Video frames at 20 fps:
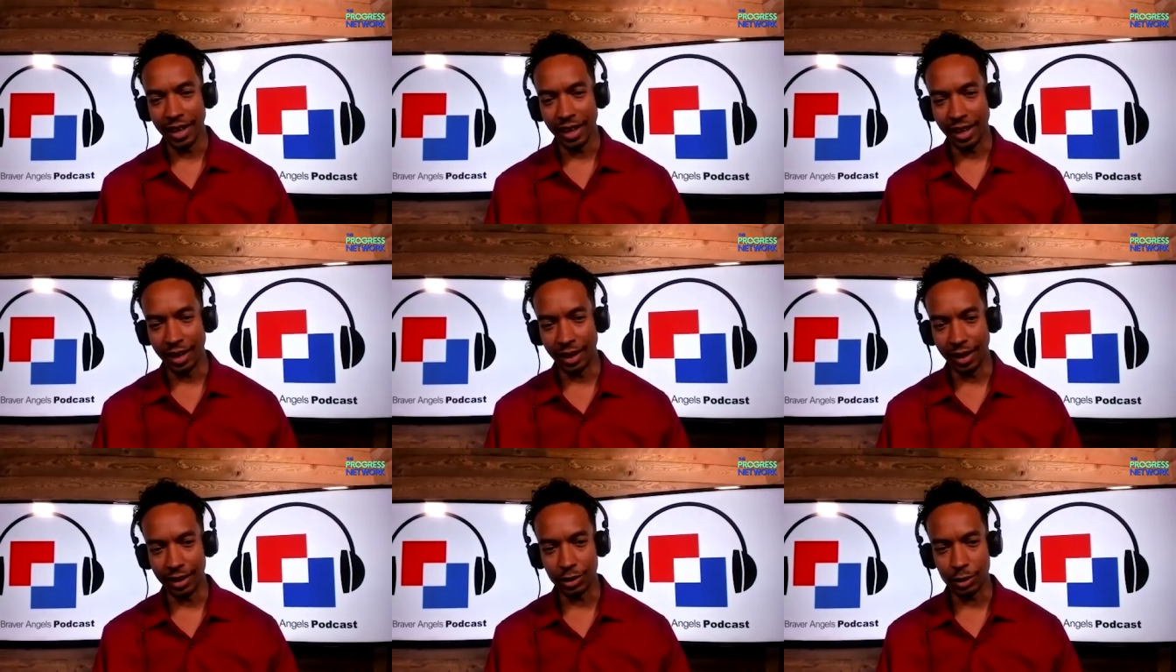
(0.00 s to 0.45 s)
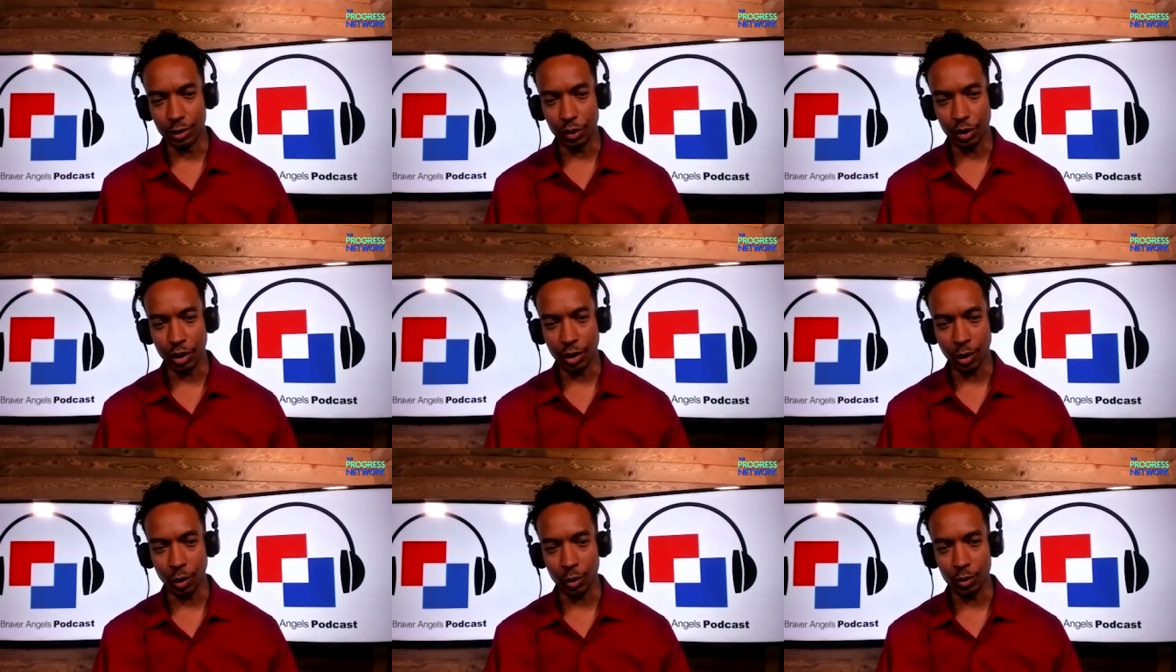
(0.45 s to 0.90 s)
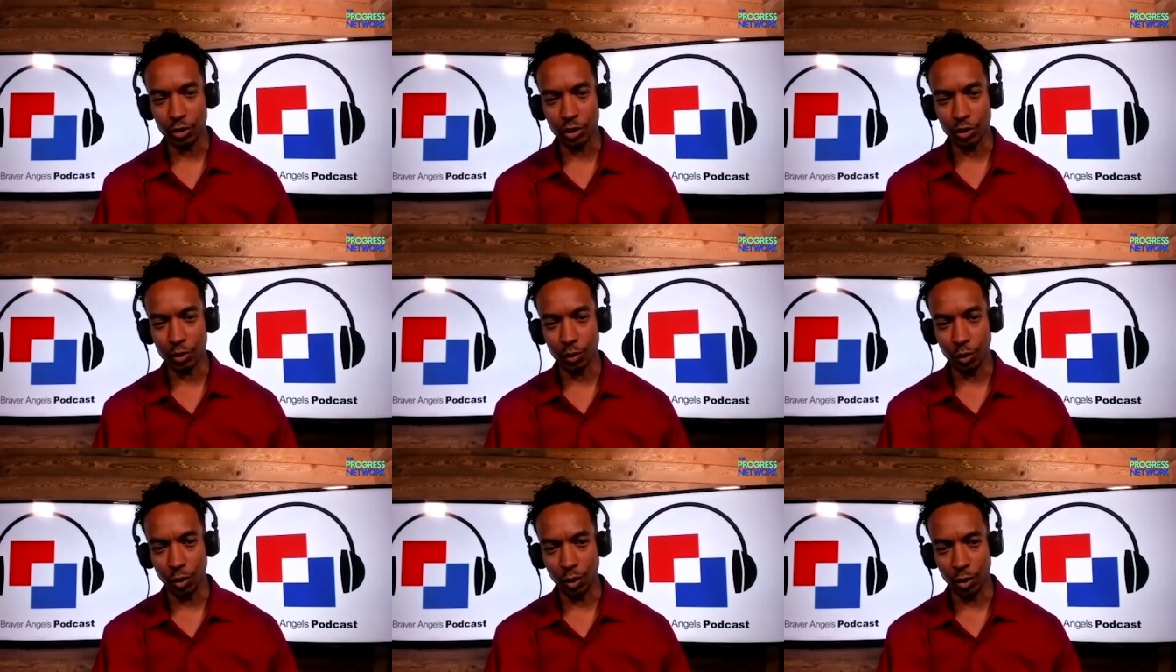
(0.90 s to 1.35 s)
uh, into the
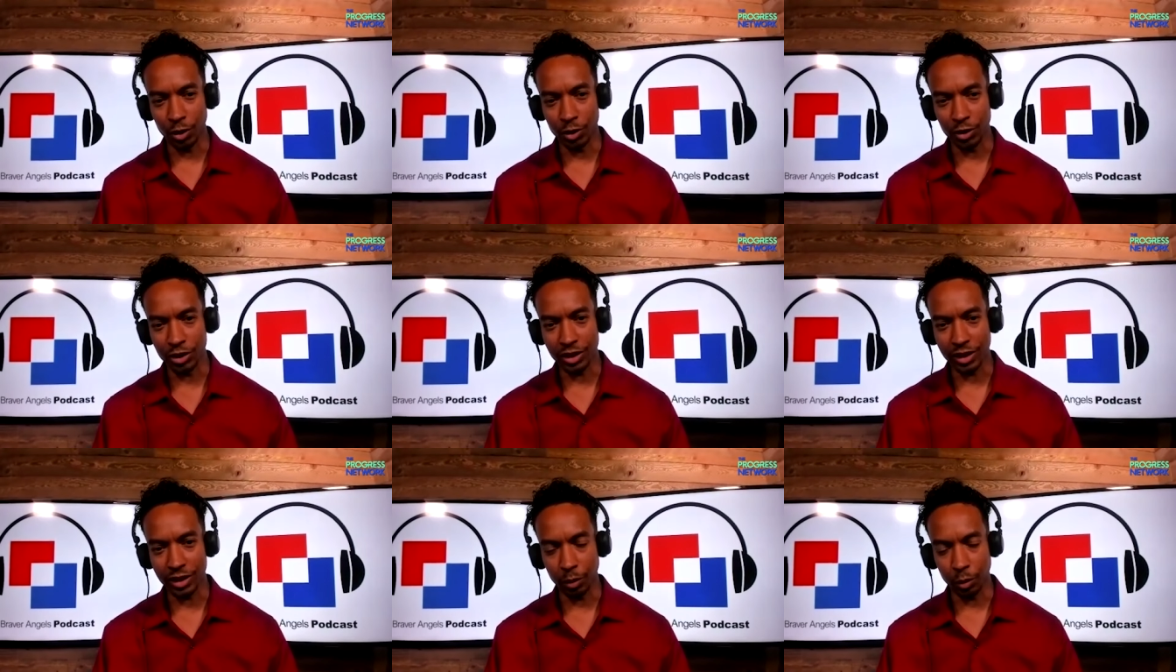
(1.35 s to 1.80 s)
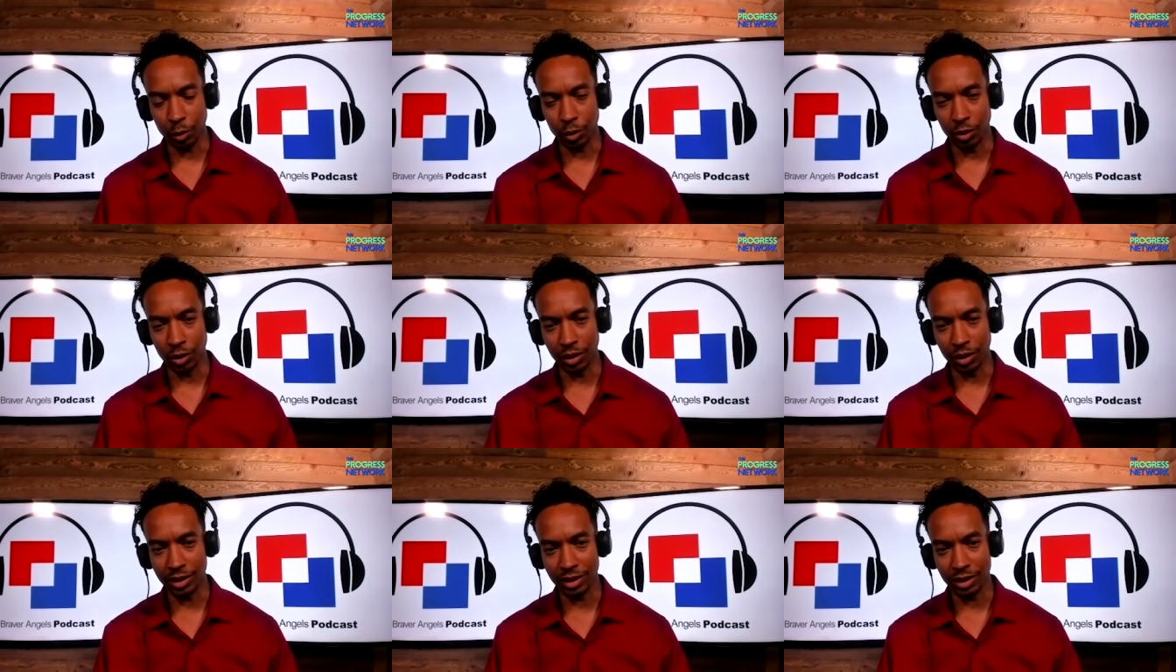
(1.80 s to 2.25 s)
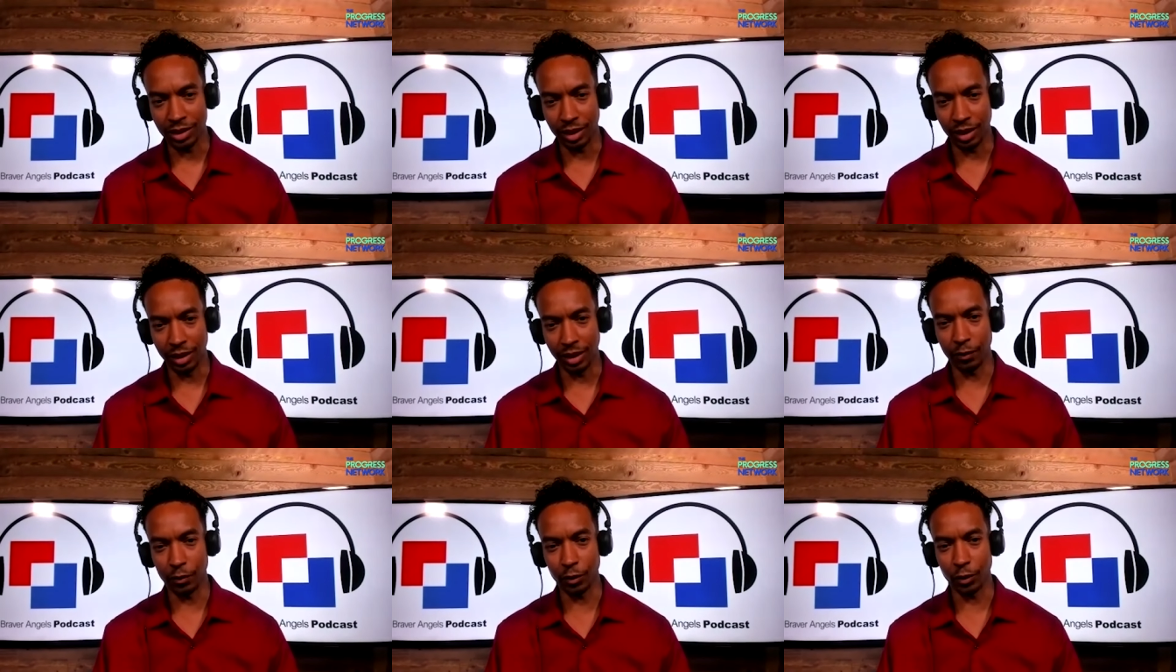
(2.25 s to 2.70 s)
culture wars that will
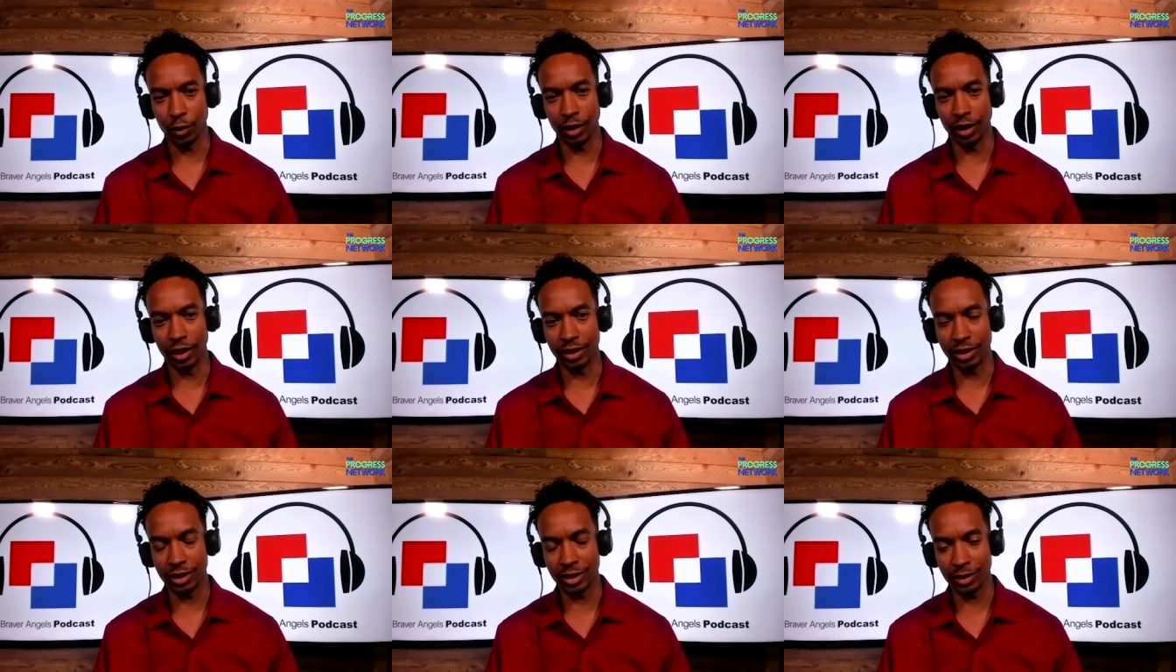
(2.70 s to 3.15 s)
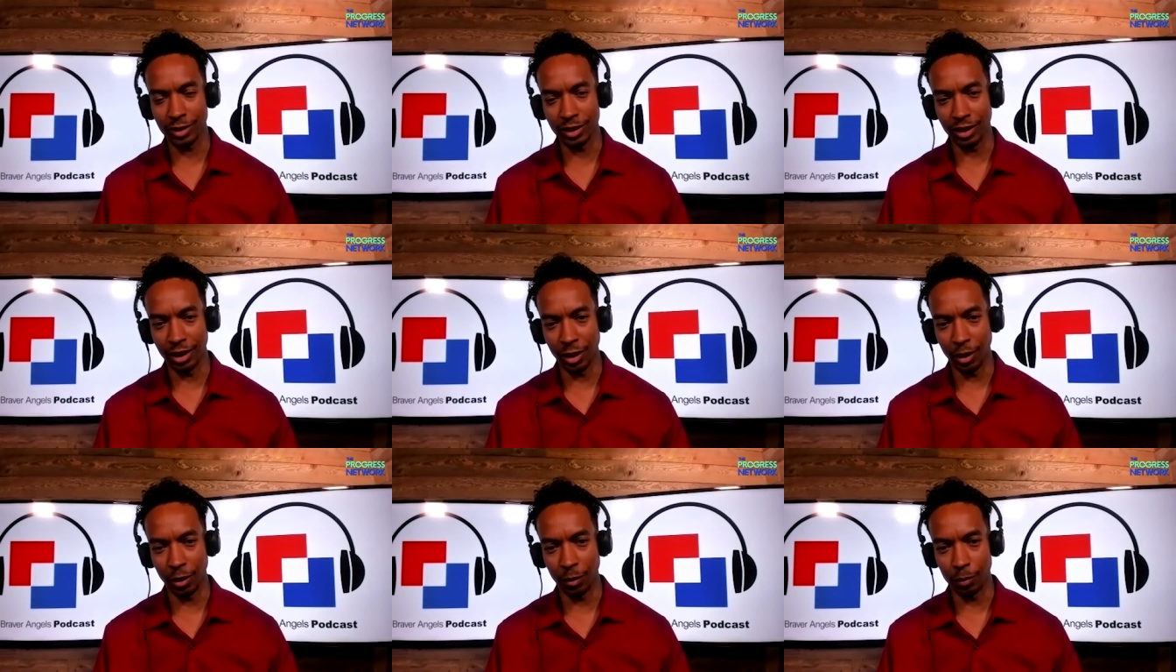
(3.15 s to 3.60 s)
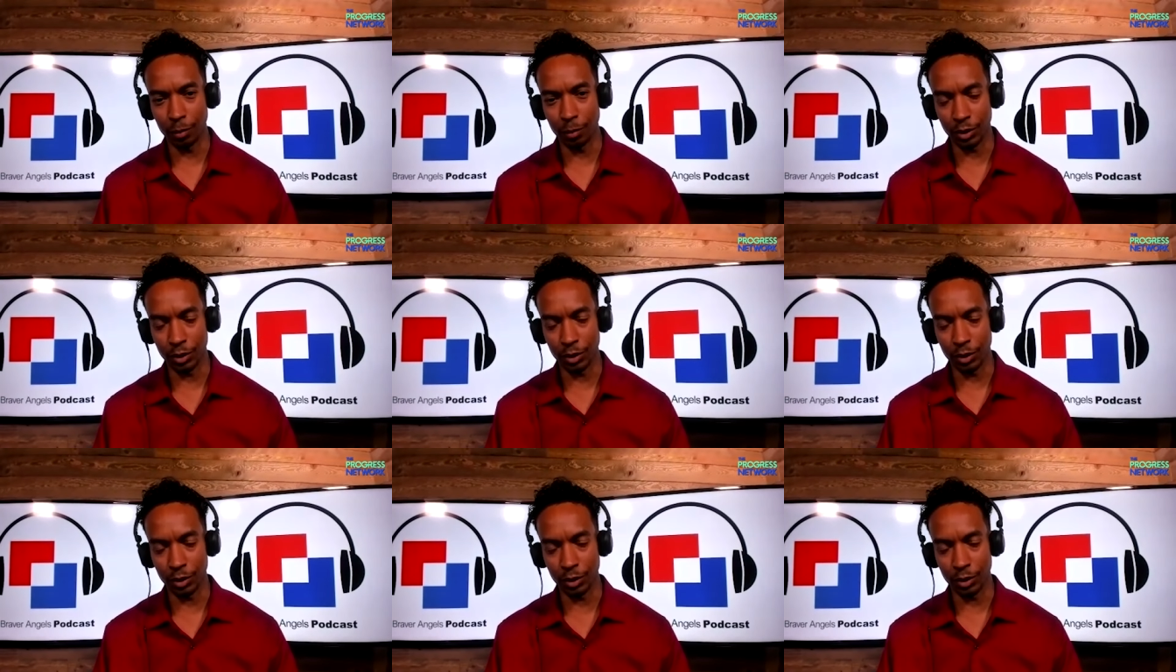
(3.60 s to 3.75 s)
deliver us, you know,